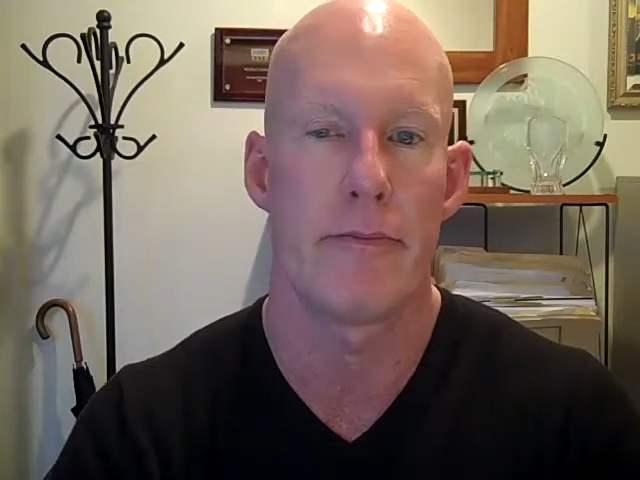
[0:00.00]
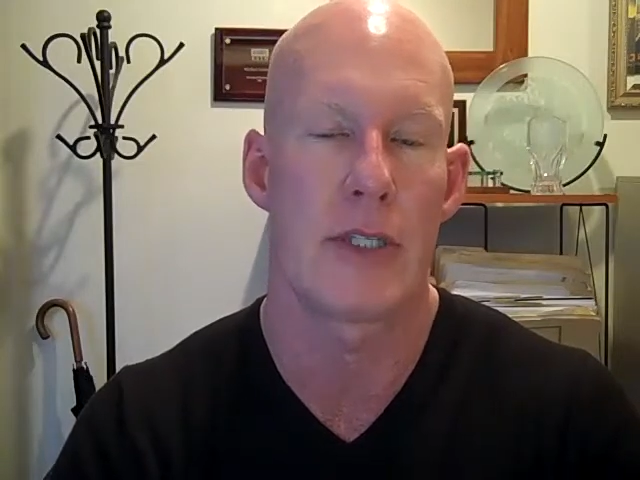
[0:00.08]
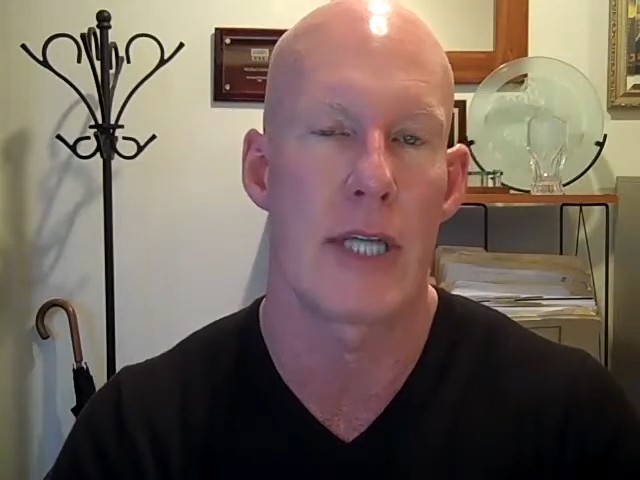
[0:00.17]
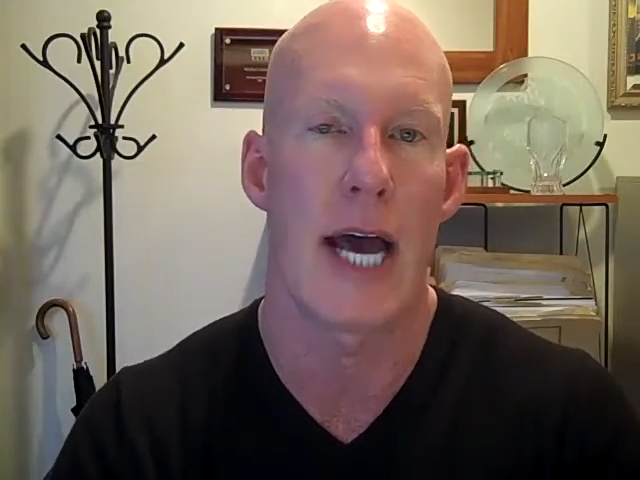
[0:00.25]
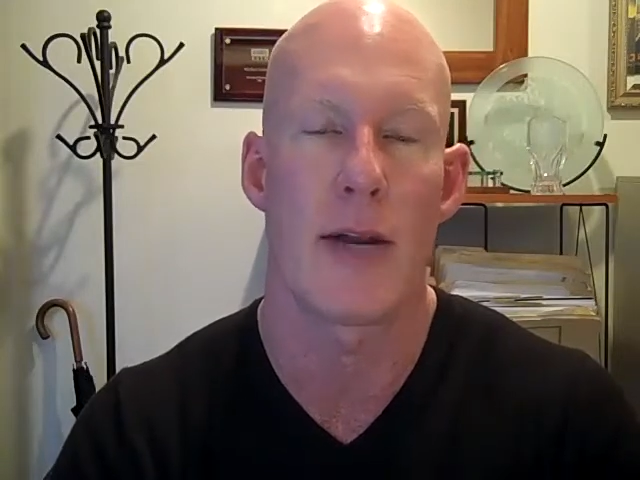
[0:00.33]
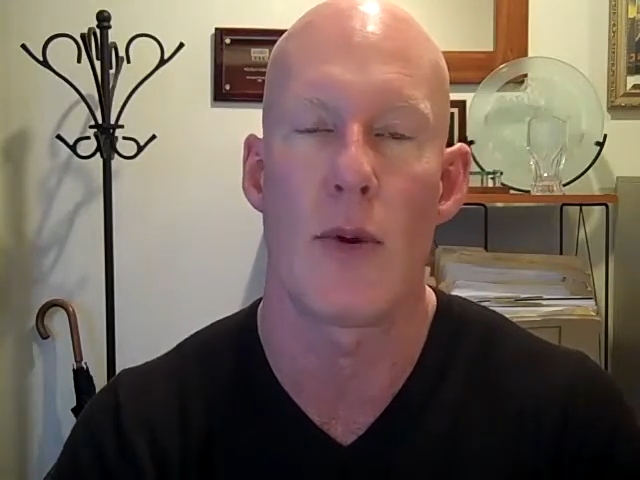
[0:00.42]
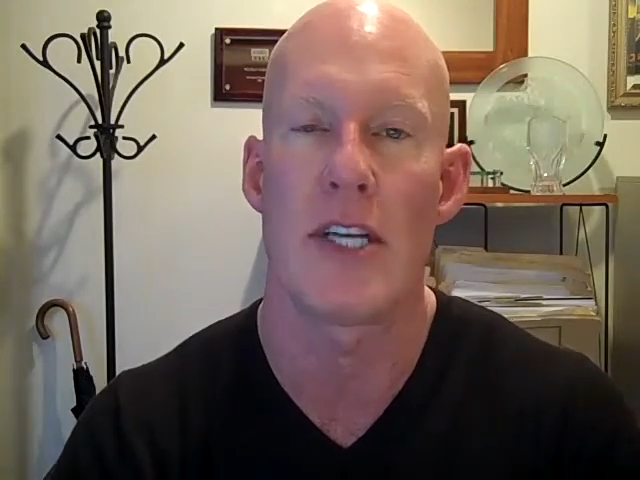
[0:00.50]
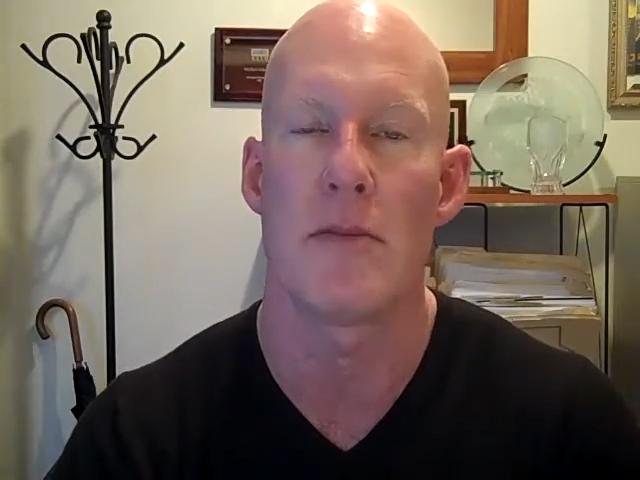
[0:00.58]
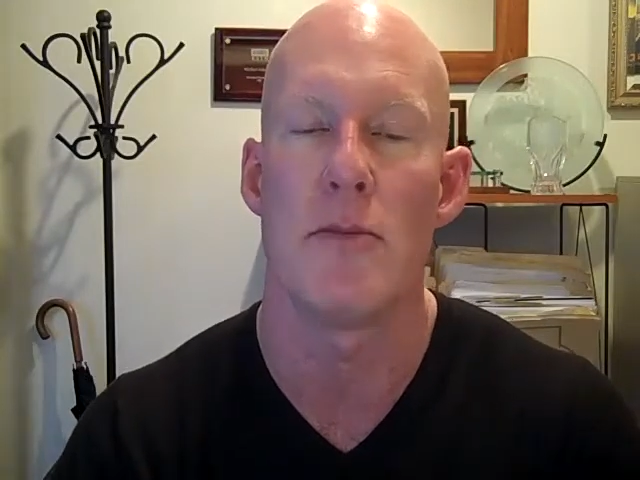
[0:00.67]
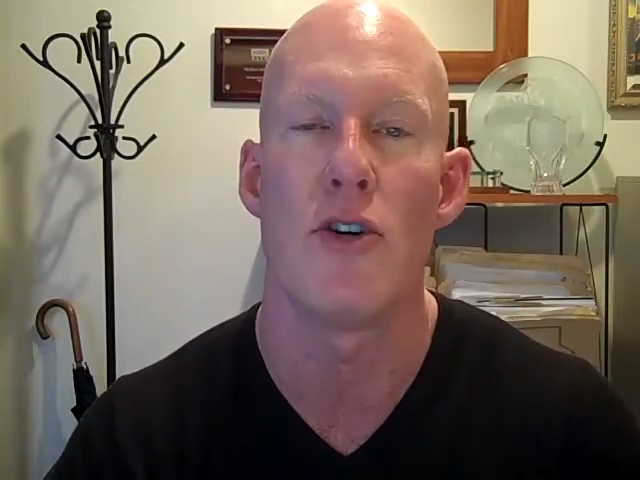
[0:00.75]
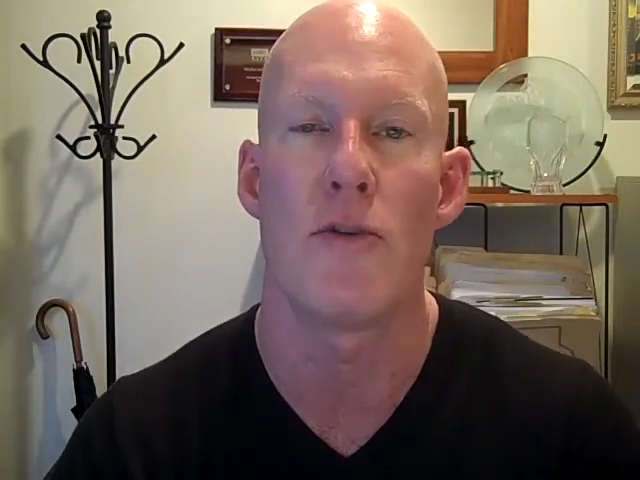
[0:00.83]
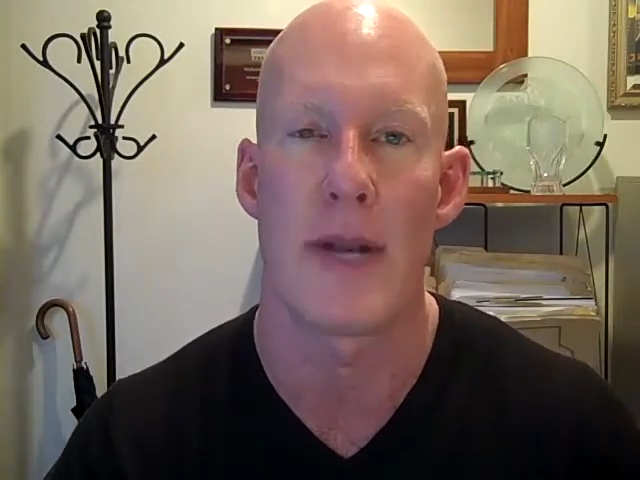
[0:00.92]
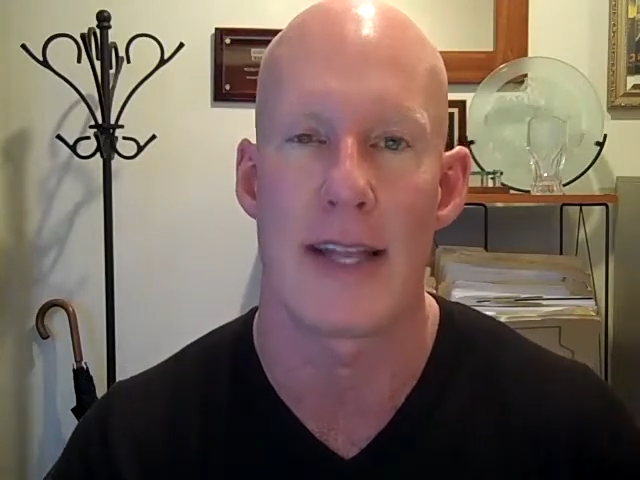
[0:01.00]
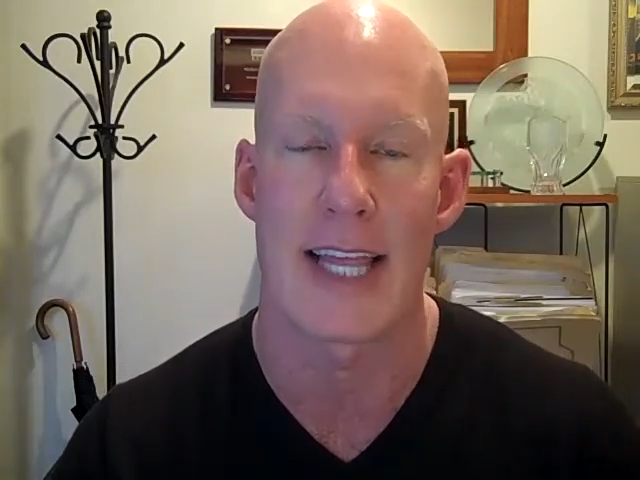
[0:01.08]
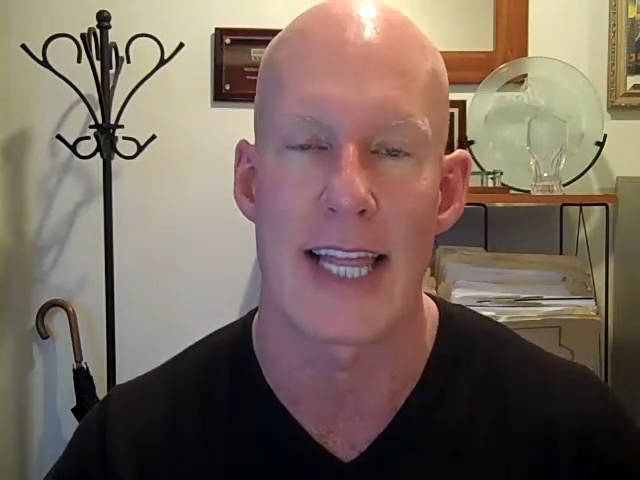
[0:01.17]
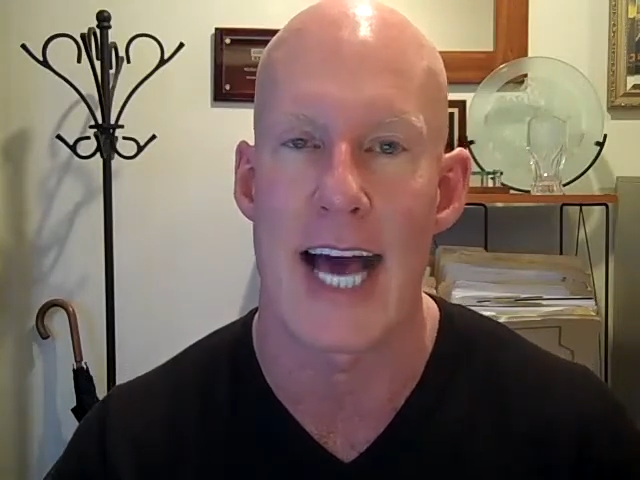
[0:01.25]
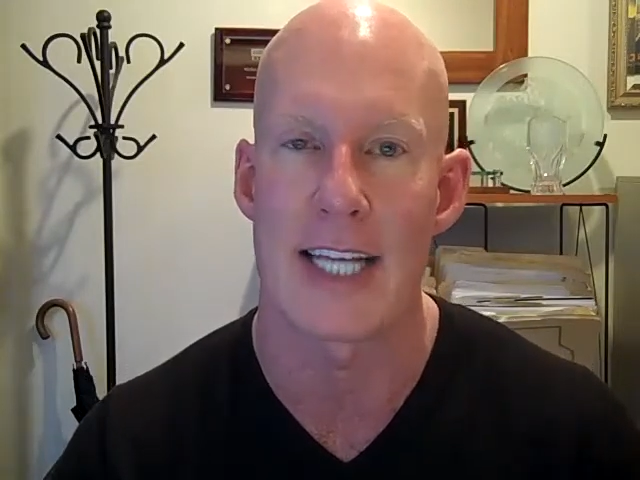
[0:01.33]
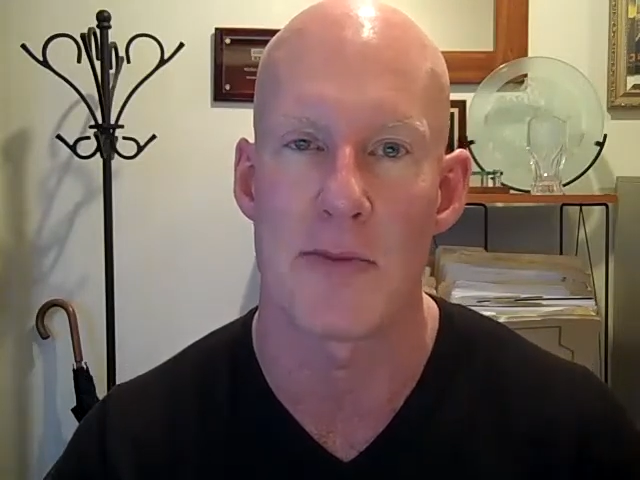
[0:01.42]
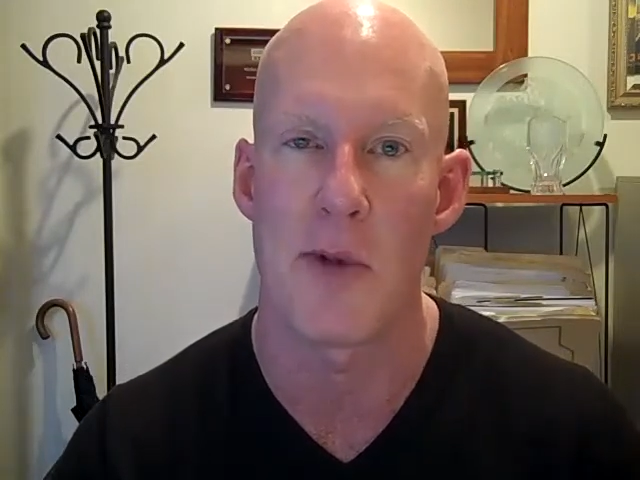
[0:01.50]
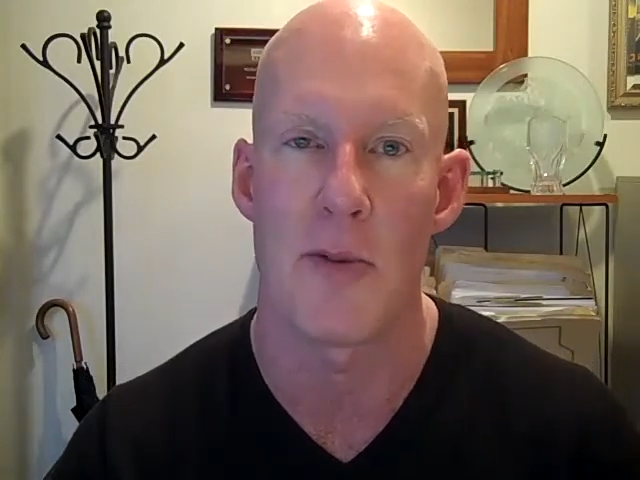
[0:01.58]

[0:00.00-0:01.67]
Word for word: sideways movement at the last